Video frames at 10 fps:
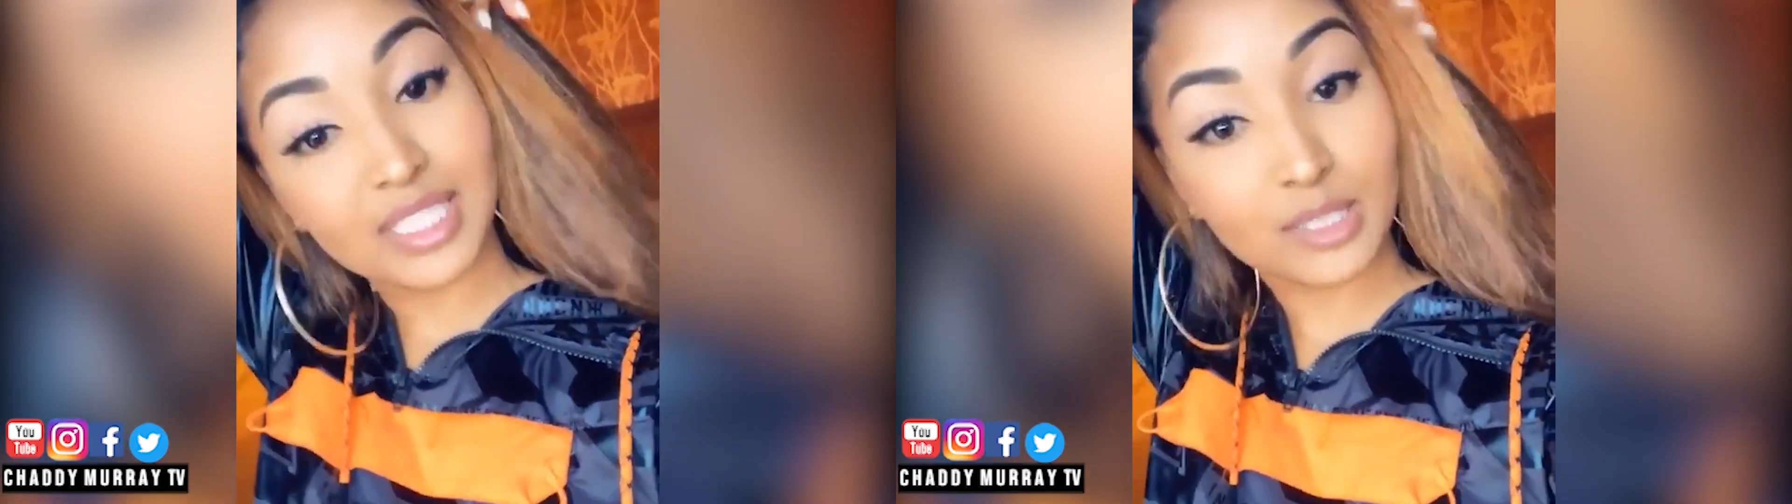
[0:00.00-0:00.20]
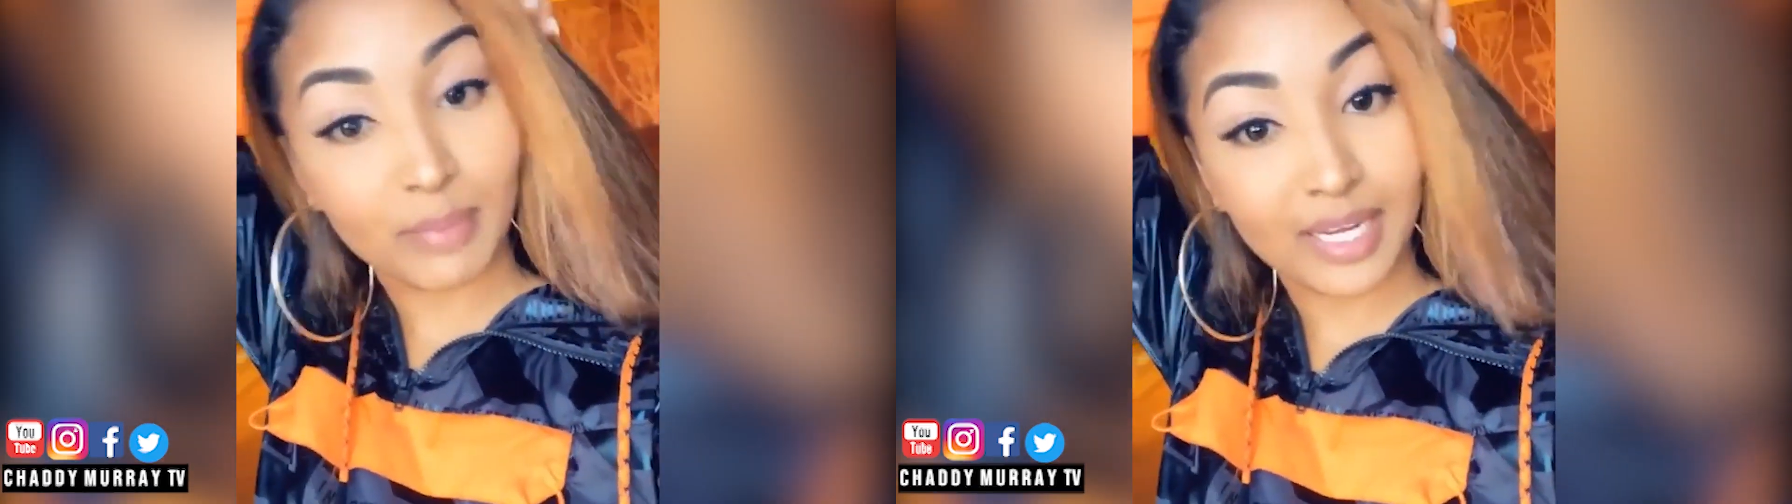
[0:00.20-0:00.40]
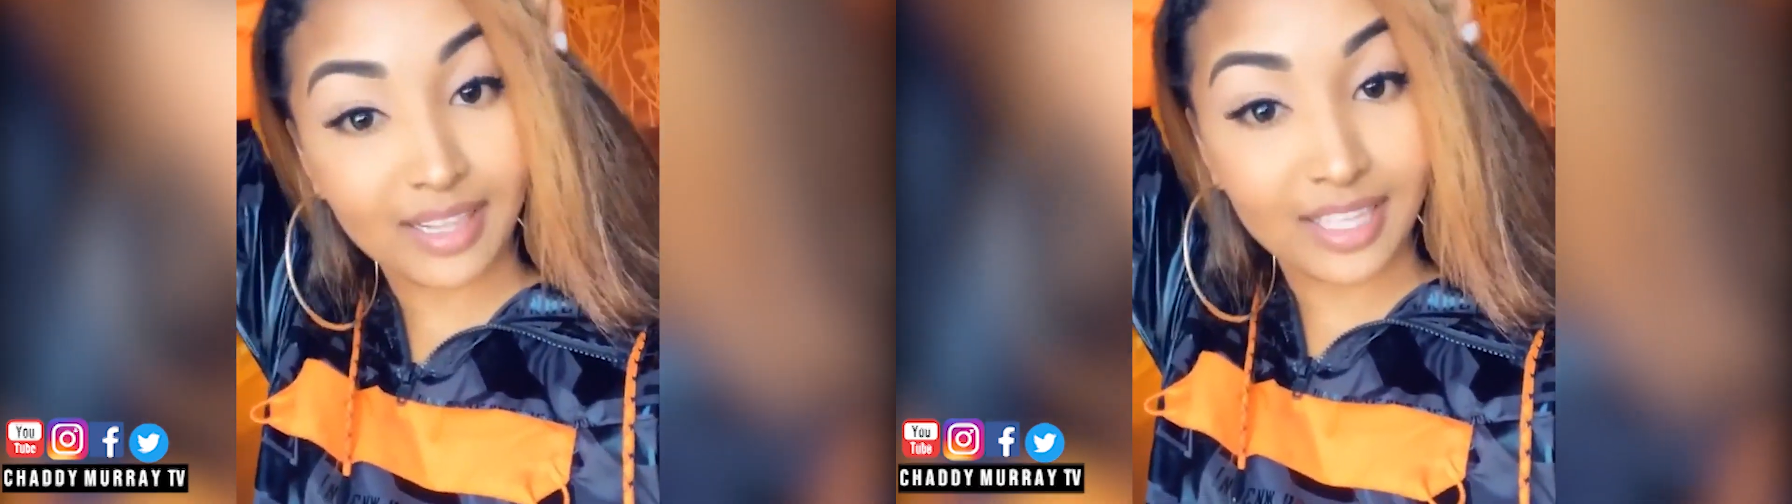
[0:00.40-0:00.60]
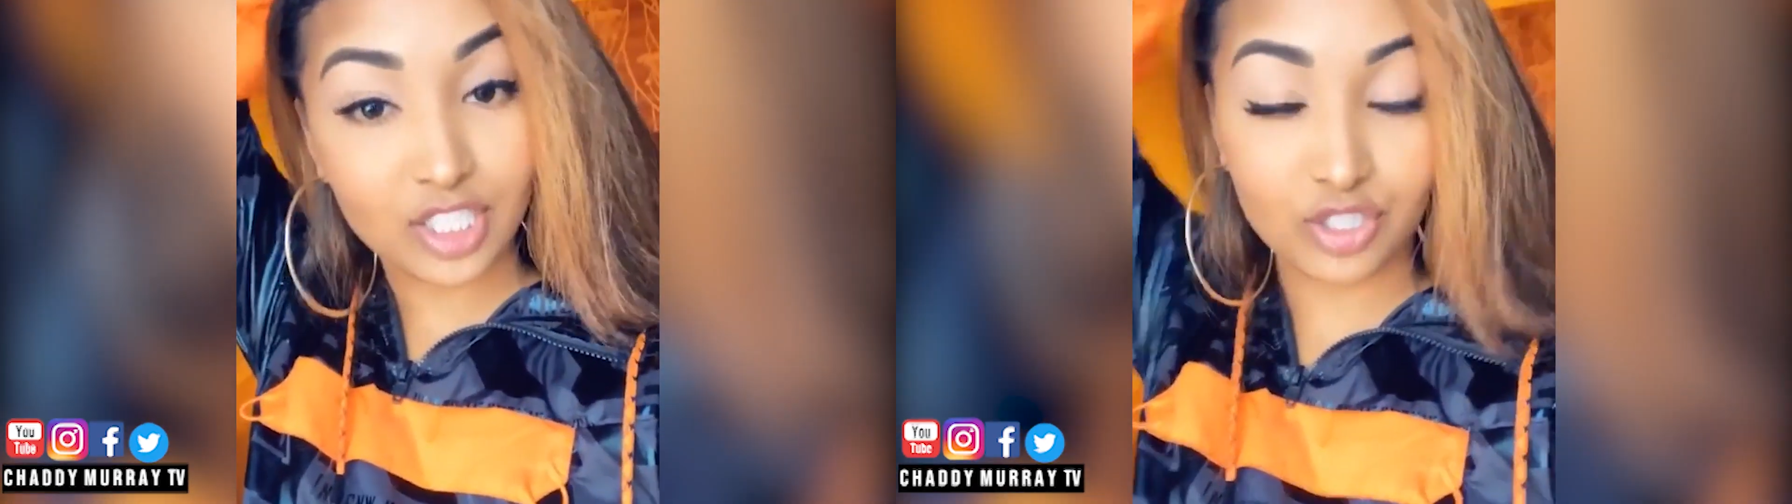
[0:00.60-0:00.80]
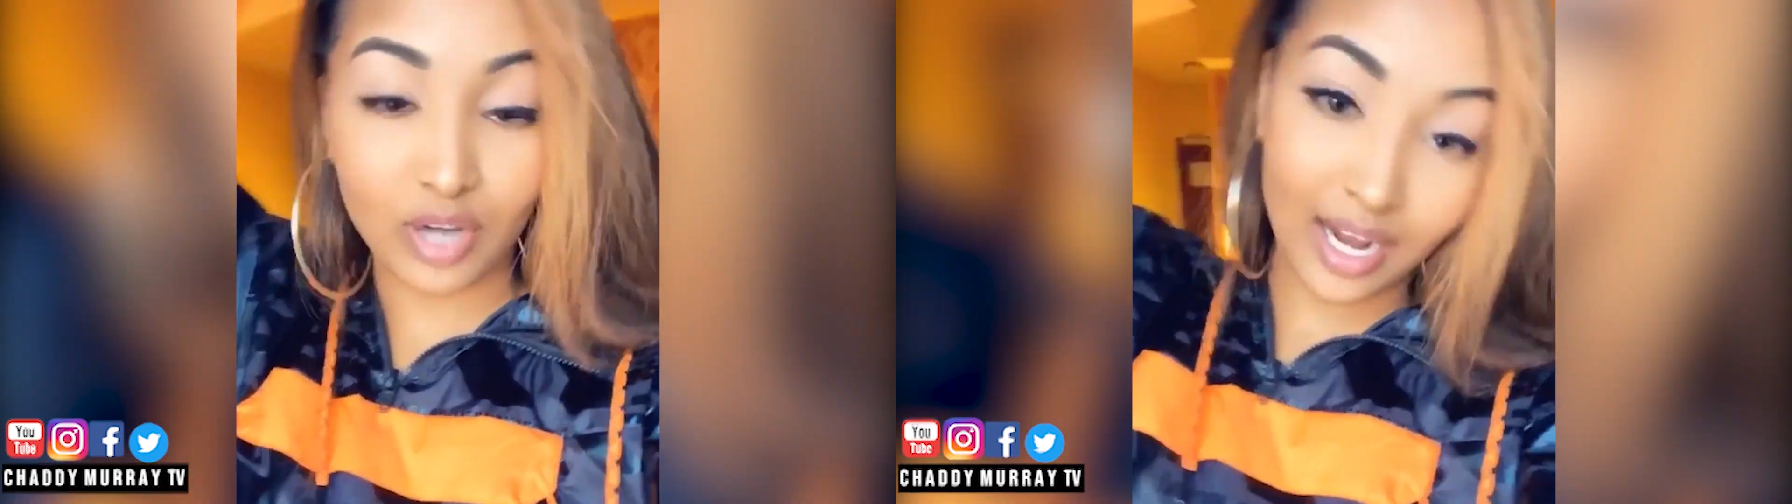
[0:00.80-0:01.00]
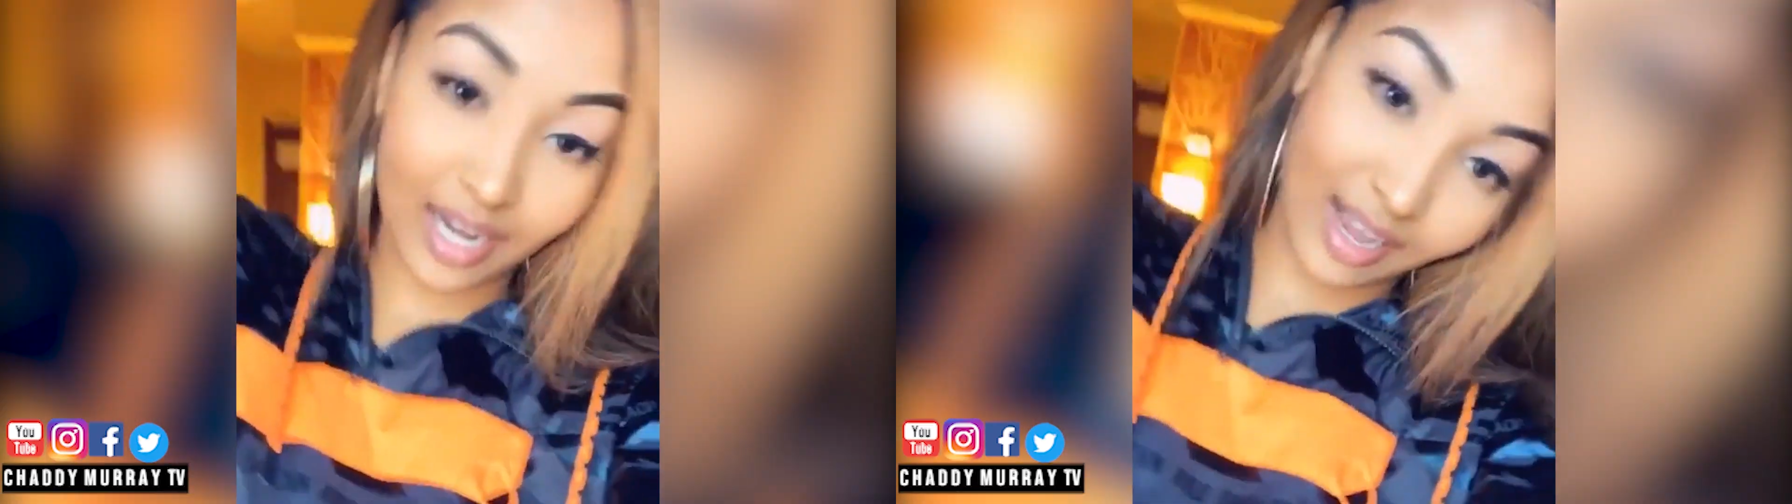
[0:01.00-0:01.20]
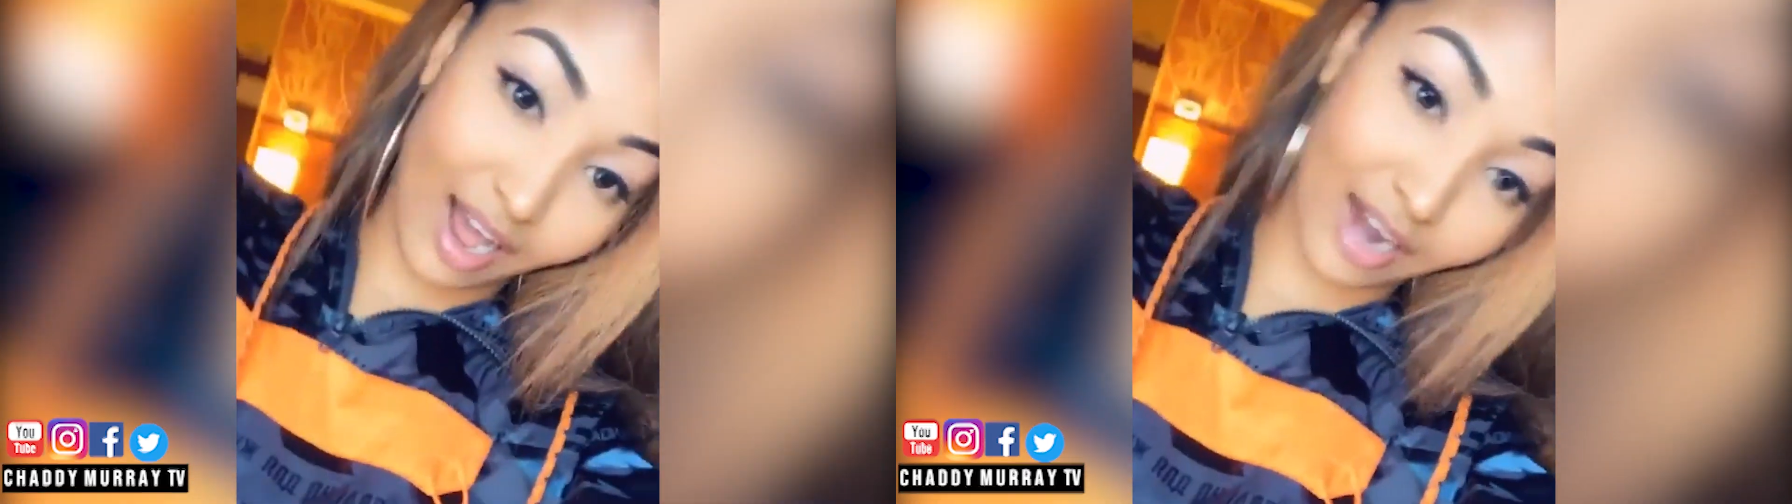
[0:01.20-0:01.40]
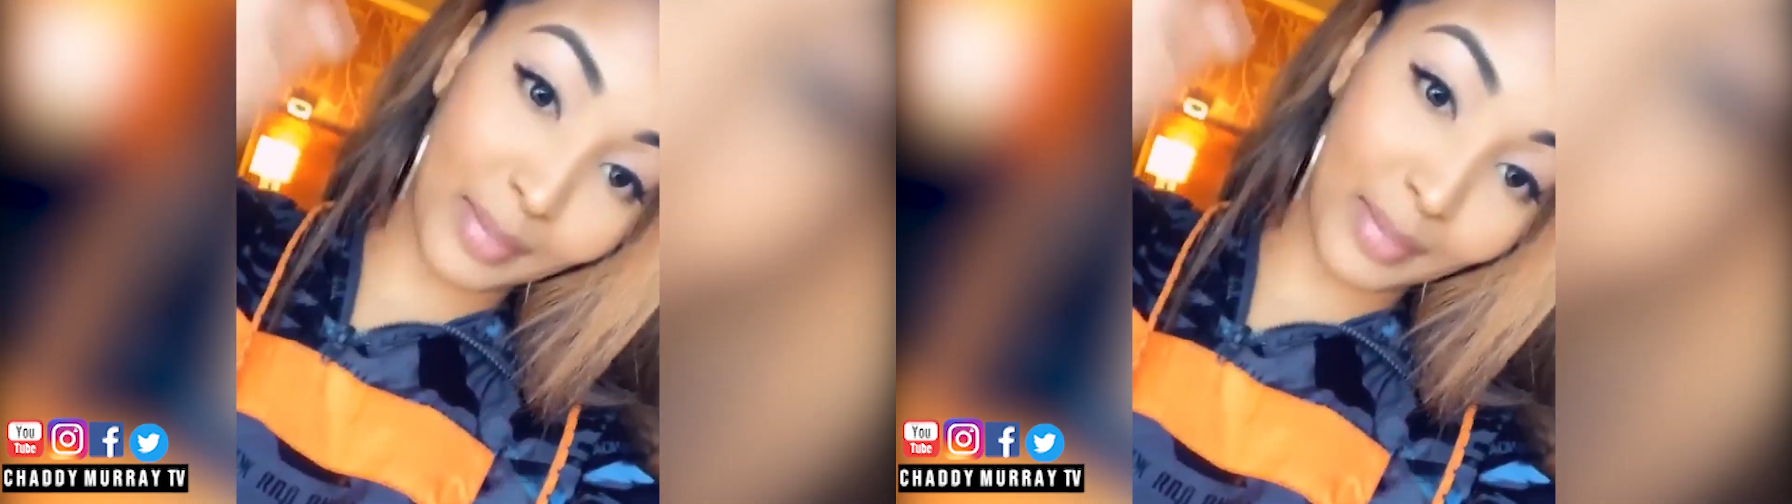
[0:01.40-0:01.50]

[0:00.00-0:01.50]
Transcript: spinning this track, all